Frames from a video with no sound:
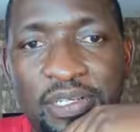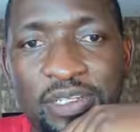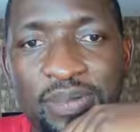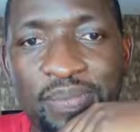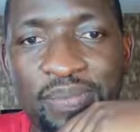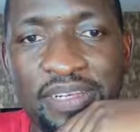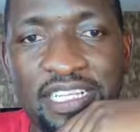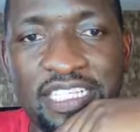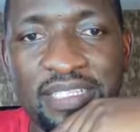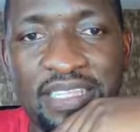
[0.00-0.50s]

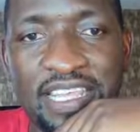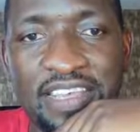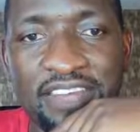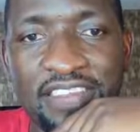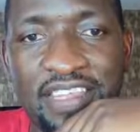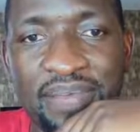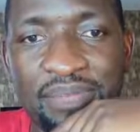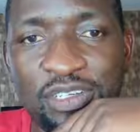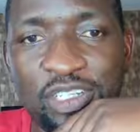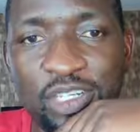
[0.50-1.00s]
Let's give the
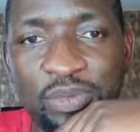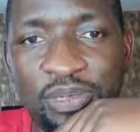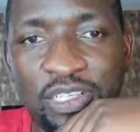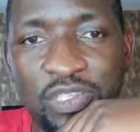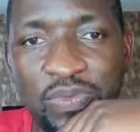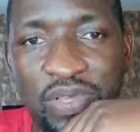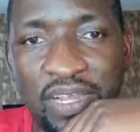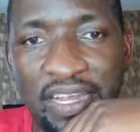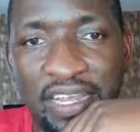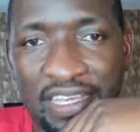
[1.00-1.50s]
bishop a
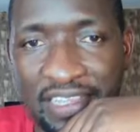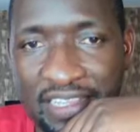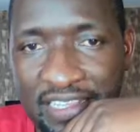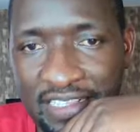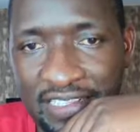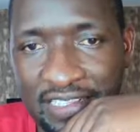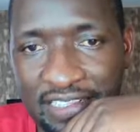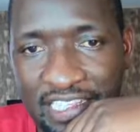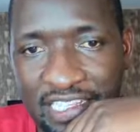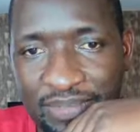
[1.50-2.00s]
square like this.
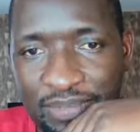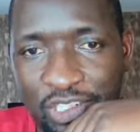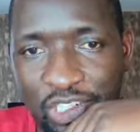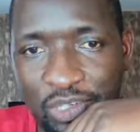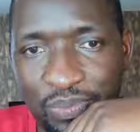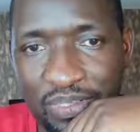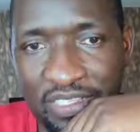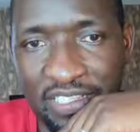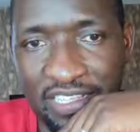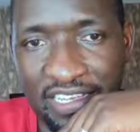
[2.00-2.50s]
This bishop
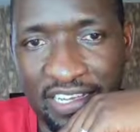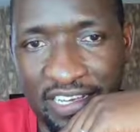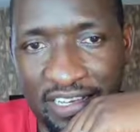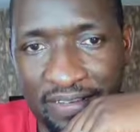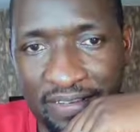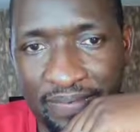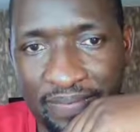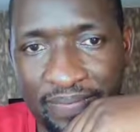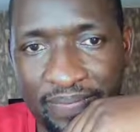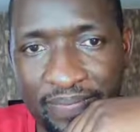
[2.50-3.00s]
is here.
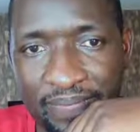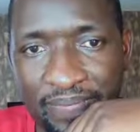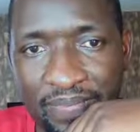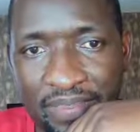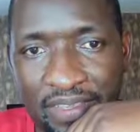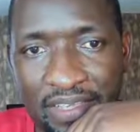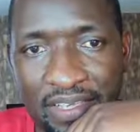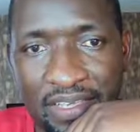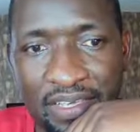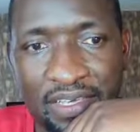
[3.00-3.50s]

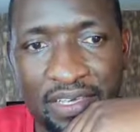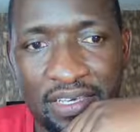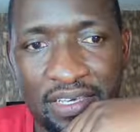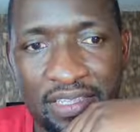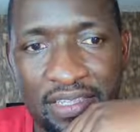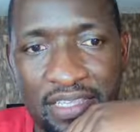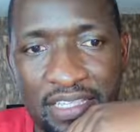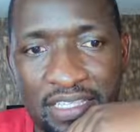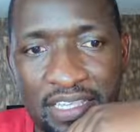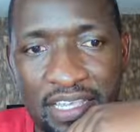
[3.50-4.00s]

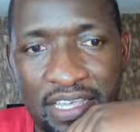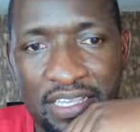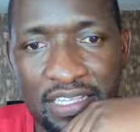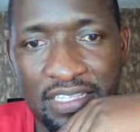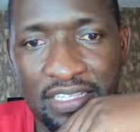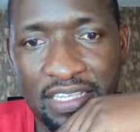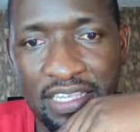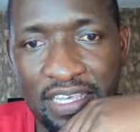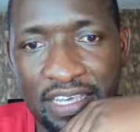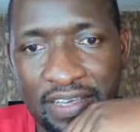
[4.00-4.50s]
This king is
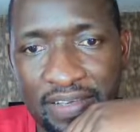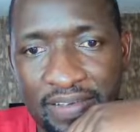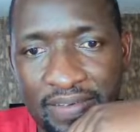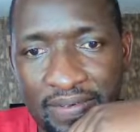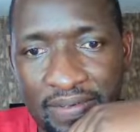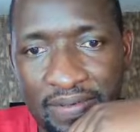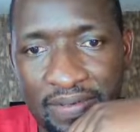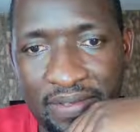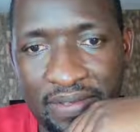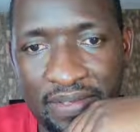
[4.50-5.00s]
here.
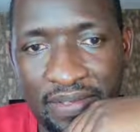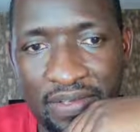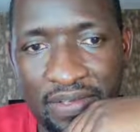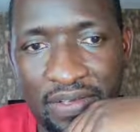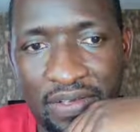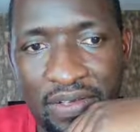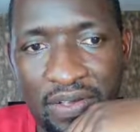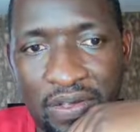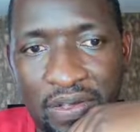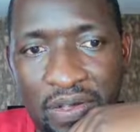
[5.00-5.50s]

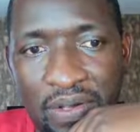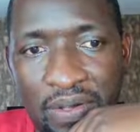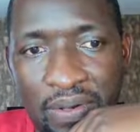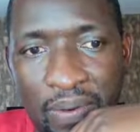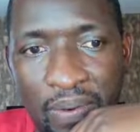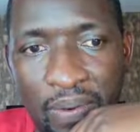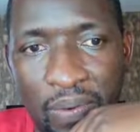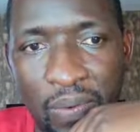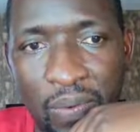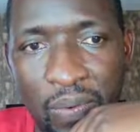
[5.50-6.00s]

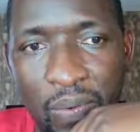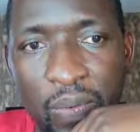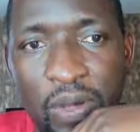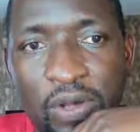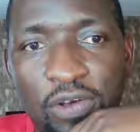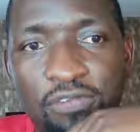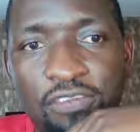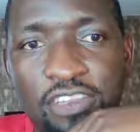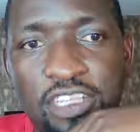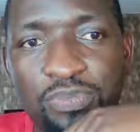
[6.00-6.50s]
One
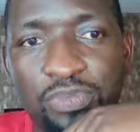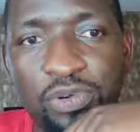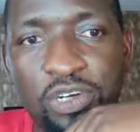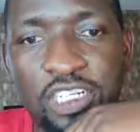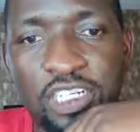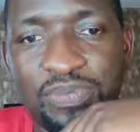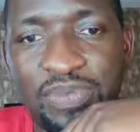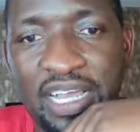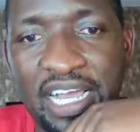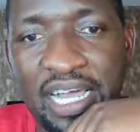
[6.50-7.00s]
of these pawns
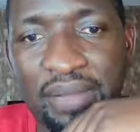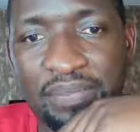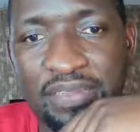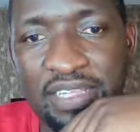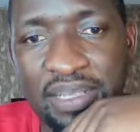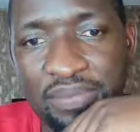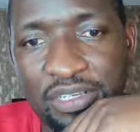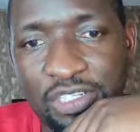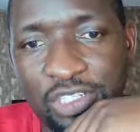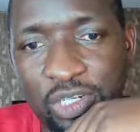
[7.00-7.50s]
becomes a
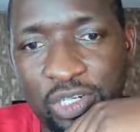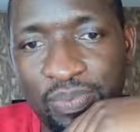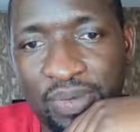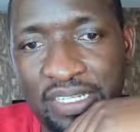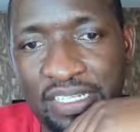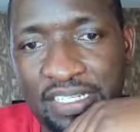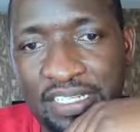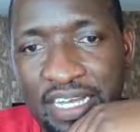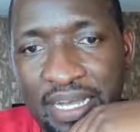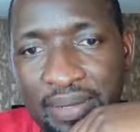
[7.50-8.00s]
bishop, and
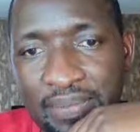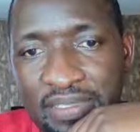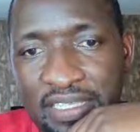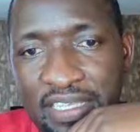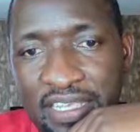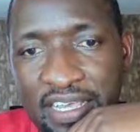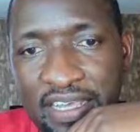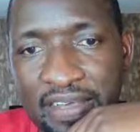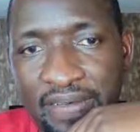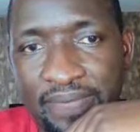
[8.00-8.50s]
it comes
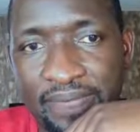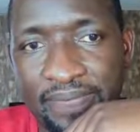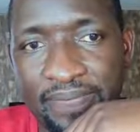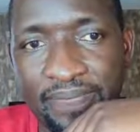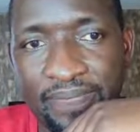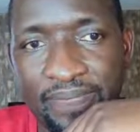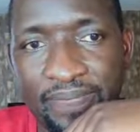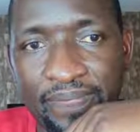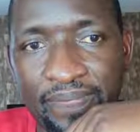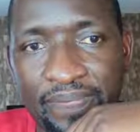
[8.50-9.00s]
here.
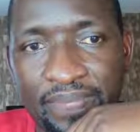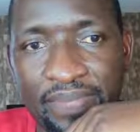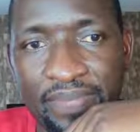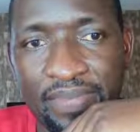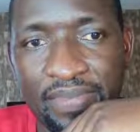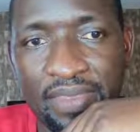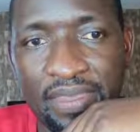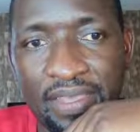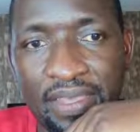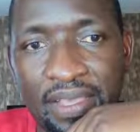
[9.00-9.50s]

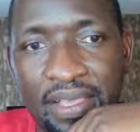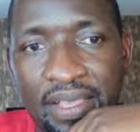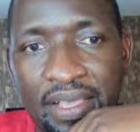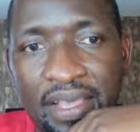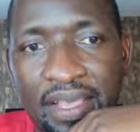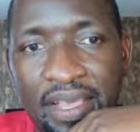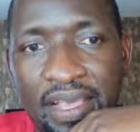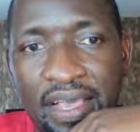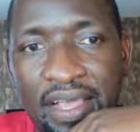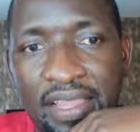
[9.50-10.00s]

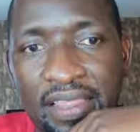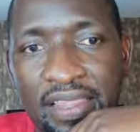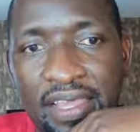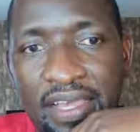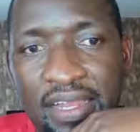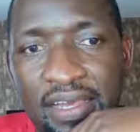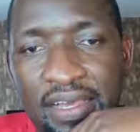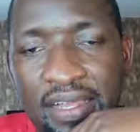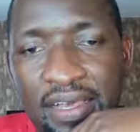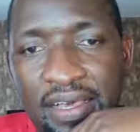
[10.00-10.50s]
and
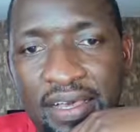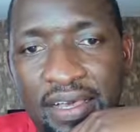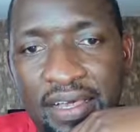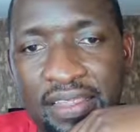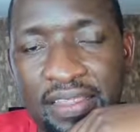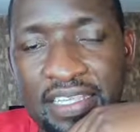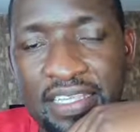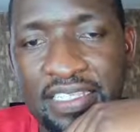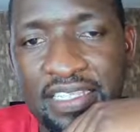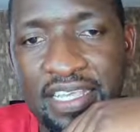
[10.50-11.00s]
then
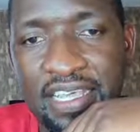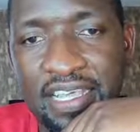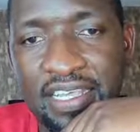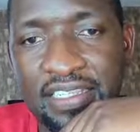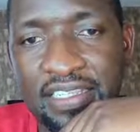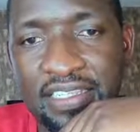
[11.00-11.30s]
this king is